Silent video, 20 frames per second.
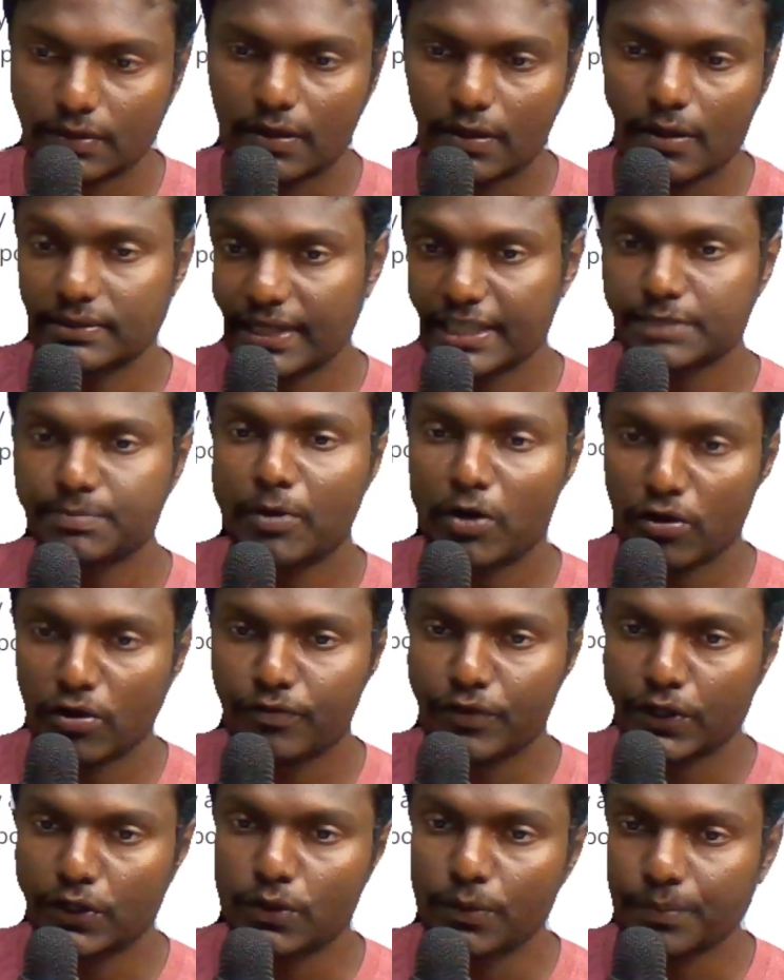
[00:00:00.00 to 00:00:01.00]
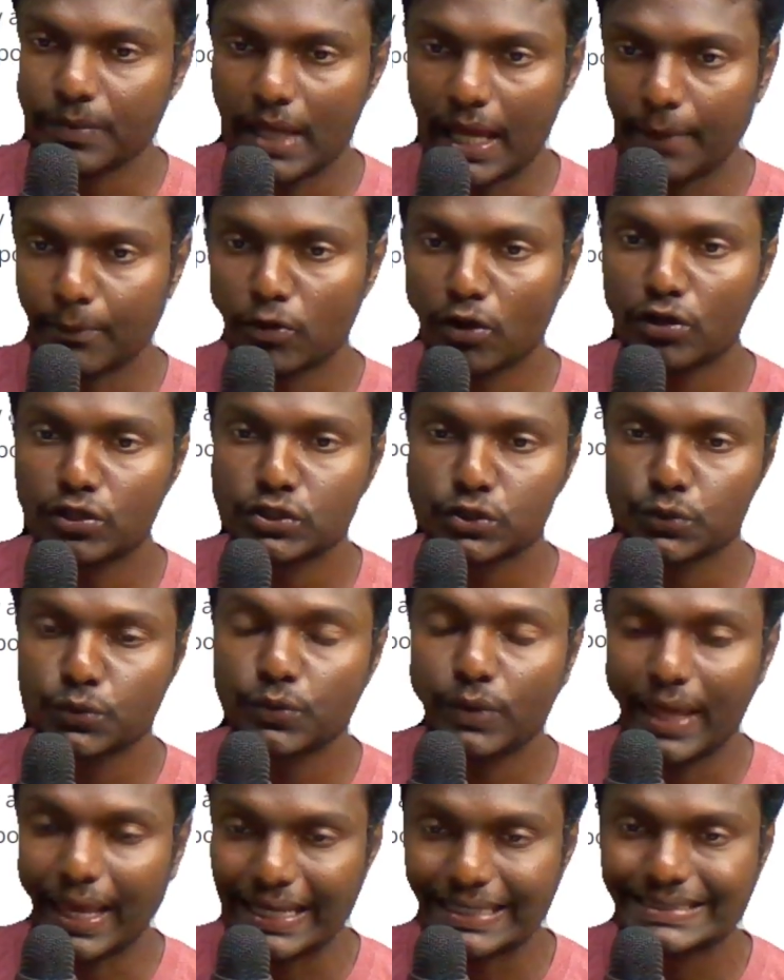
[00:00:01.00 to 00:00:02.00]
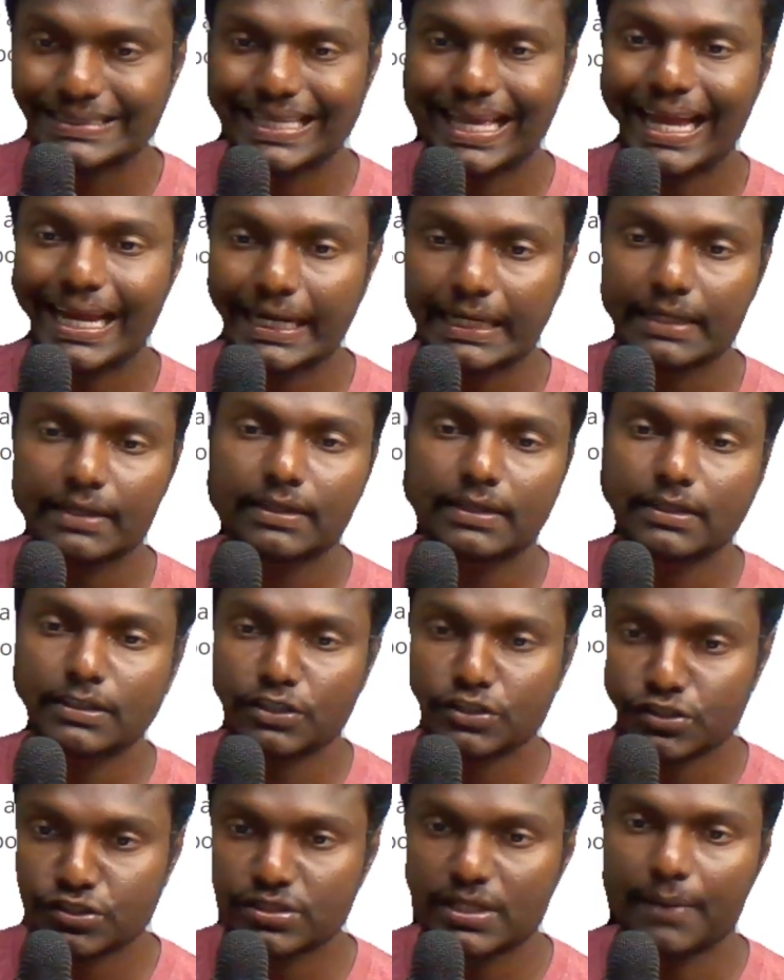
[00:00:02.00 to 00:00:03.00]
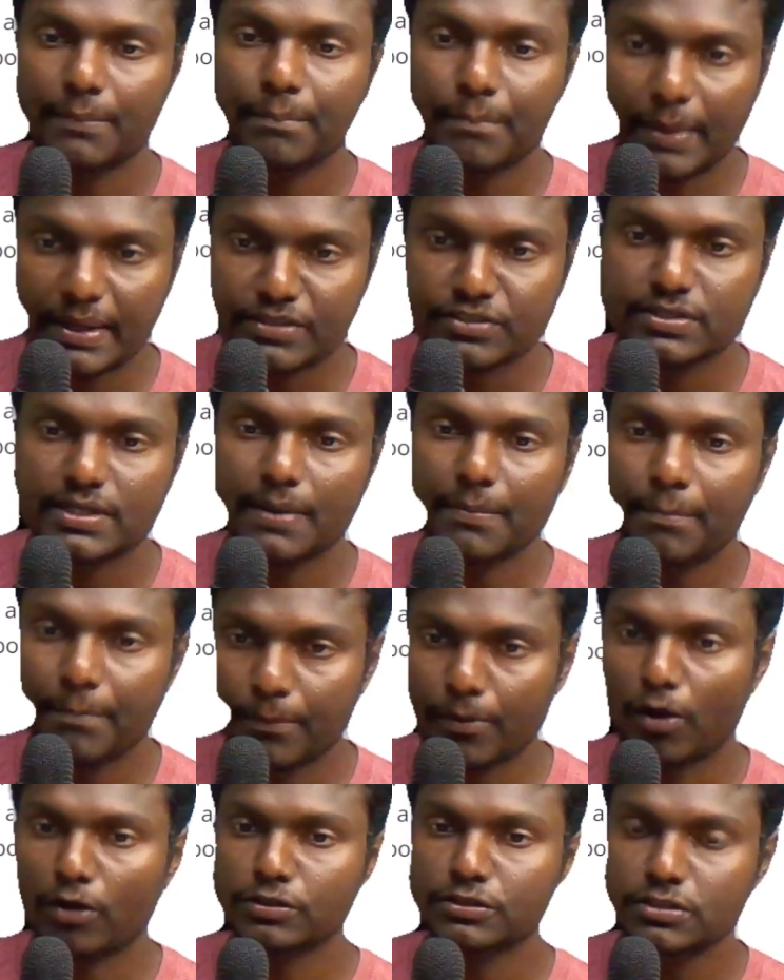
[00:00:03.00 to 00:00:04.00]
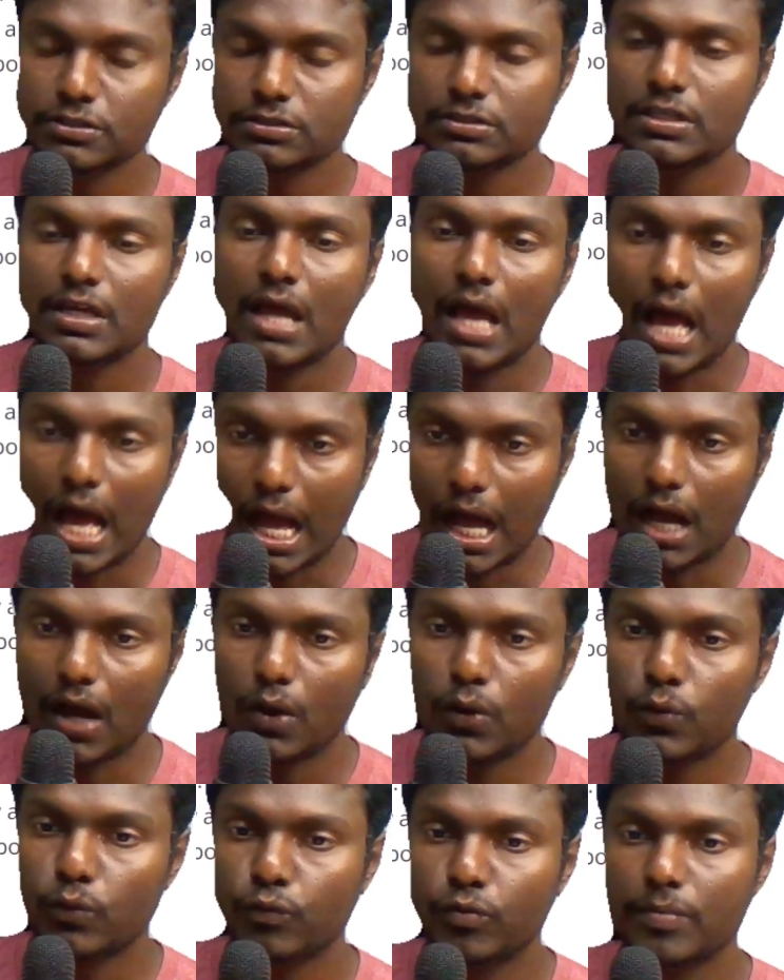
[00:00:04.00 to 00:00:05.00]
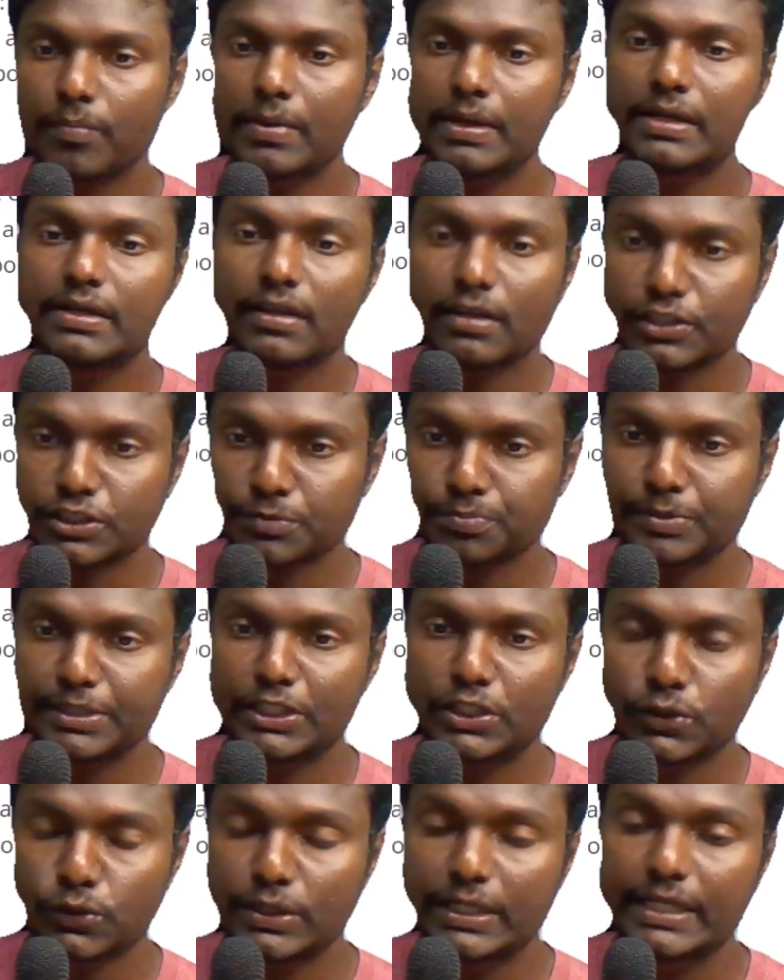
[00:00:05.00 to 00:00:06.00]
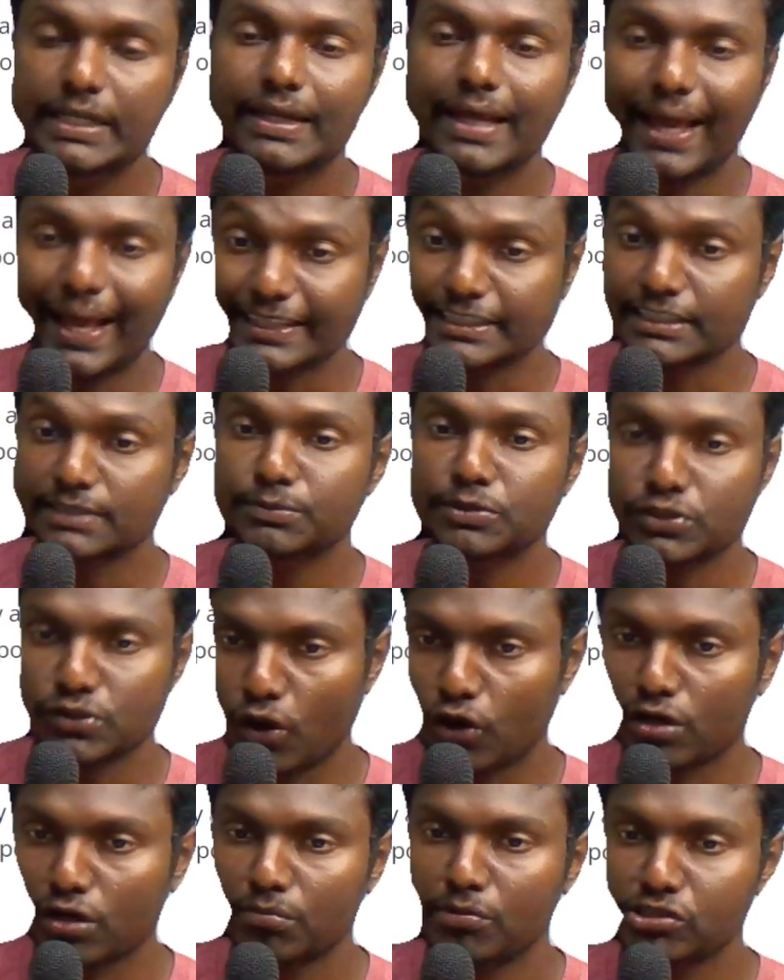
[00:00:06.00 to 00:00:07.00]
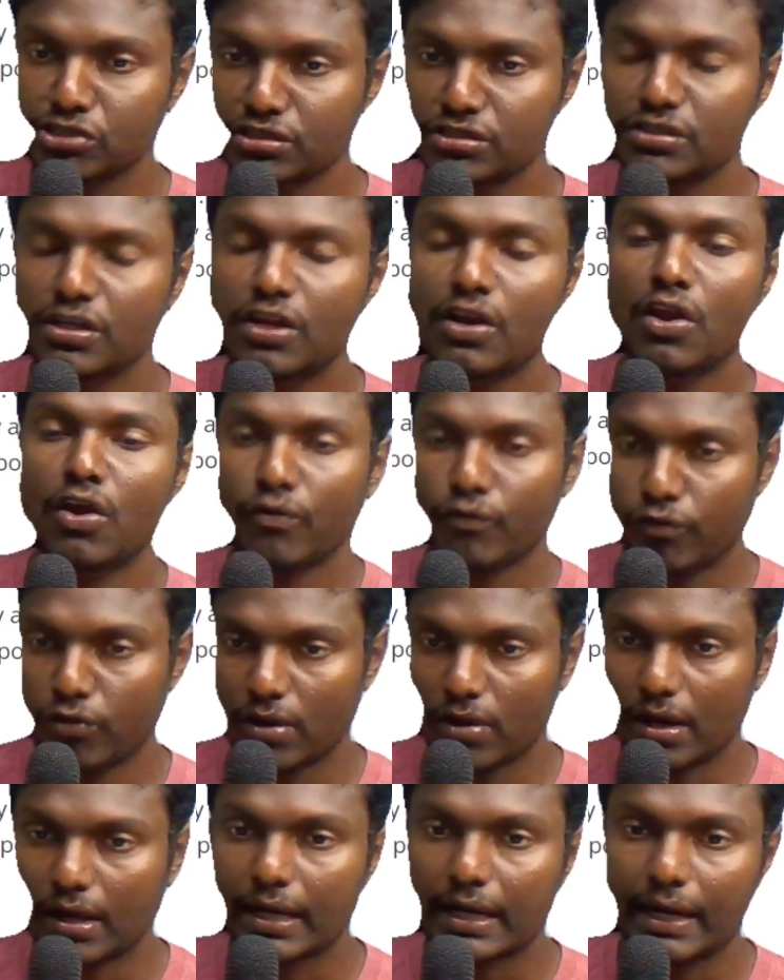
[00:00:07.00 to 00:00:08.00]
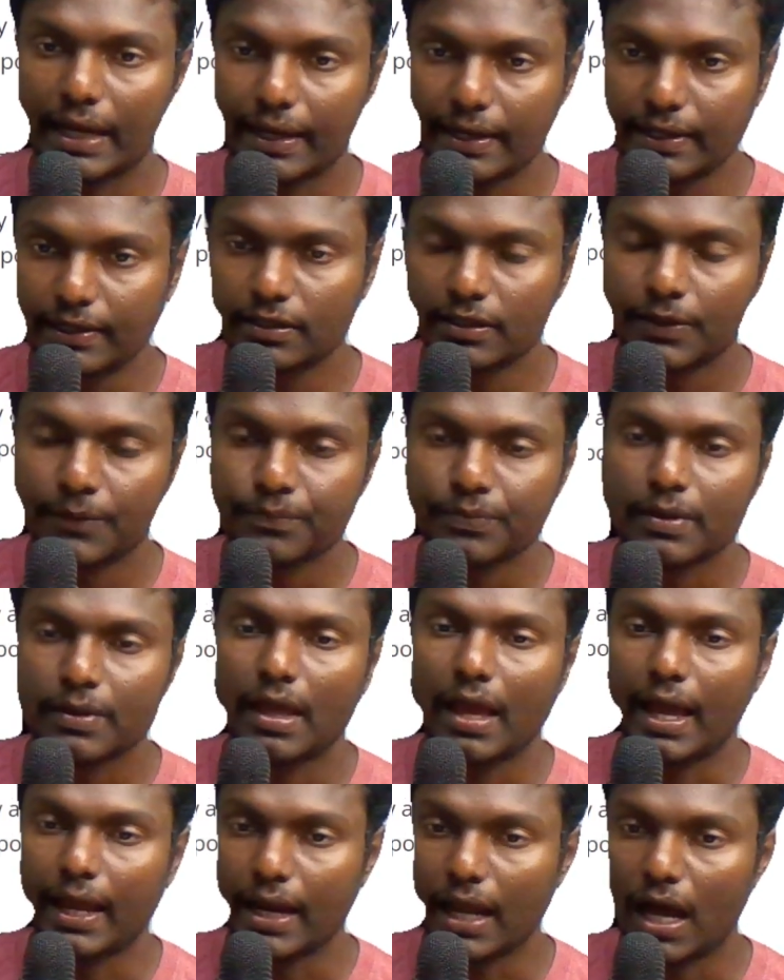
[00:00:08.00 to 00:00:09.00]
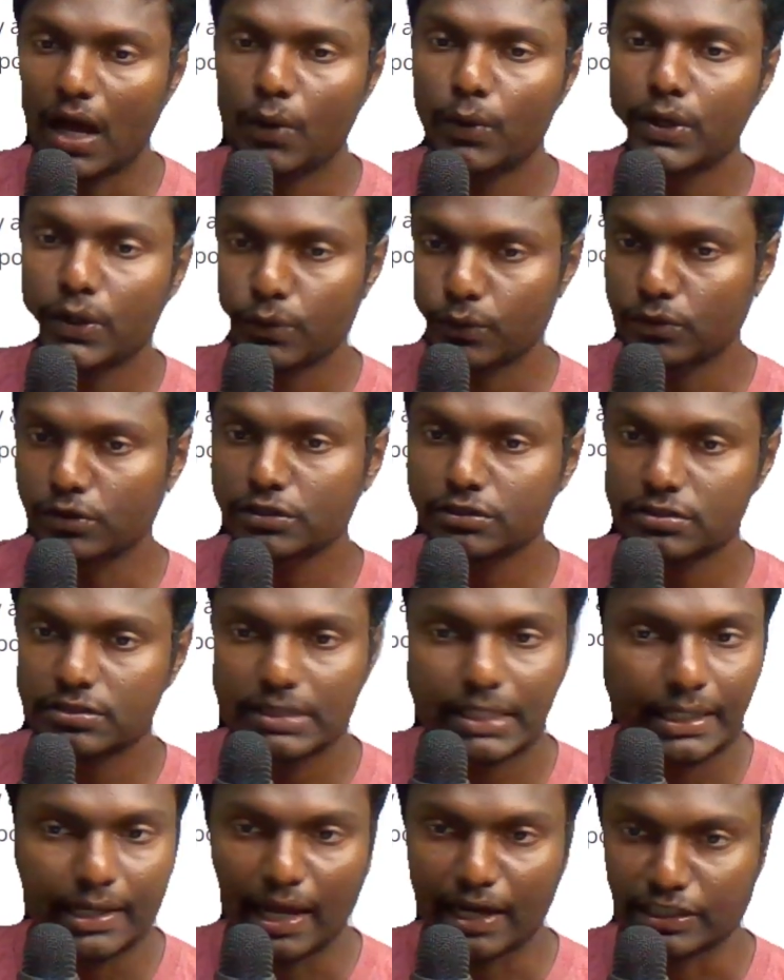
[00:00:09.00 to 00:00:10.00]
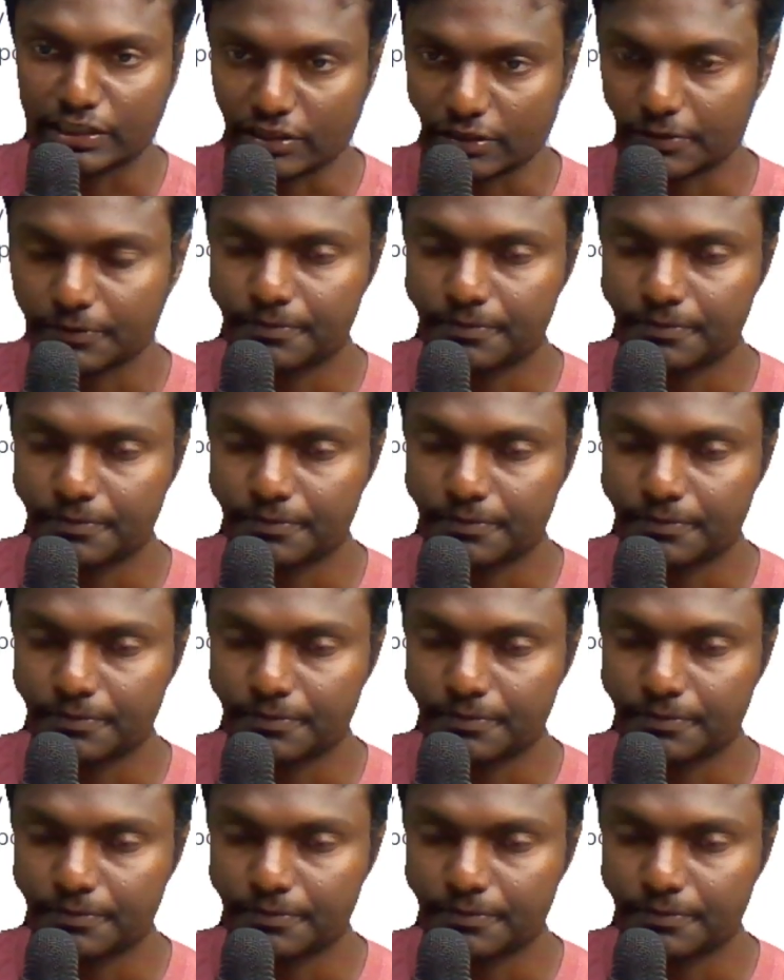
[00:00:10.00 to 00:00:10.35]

Next part of video, I'm gonna show you exact step-by-step process how we build a speed to lead SMS automation for our client and how it works in action.